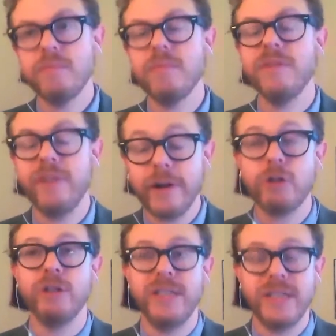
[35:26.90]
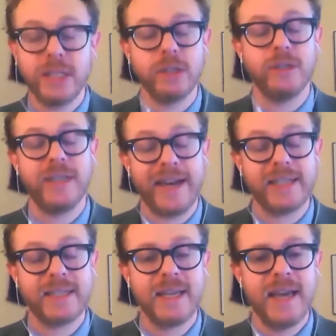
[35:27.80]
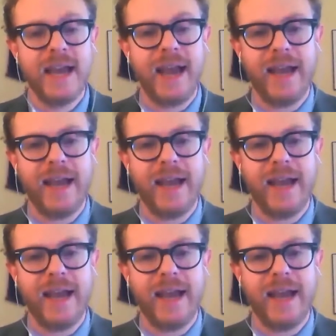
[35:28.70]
very traditional texts and